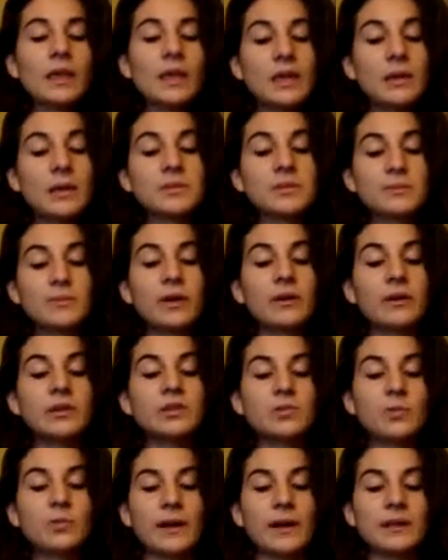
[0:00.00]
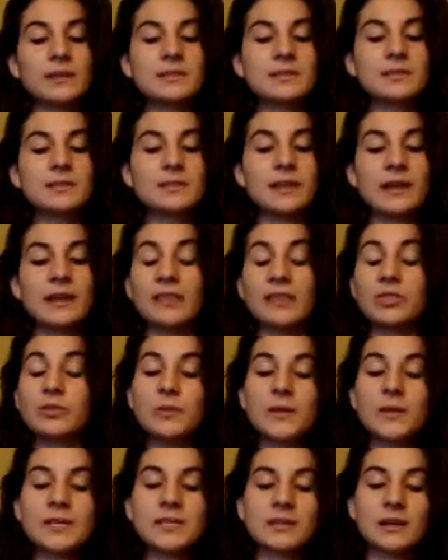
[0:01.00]
He was married twice, and had
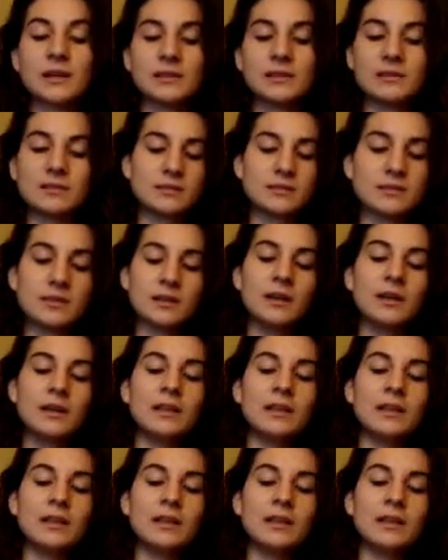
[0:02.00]
3 sons,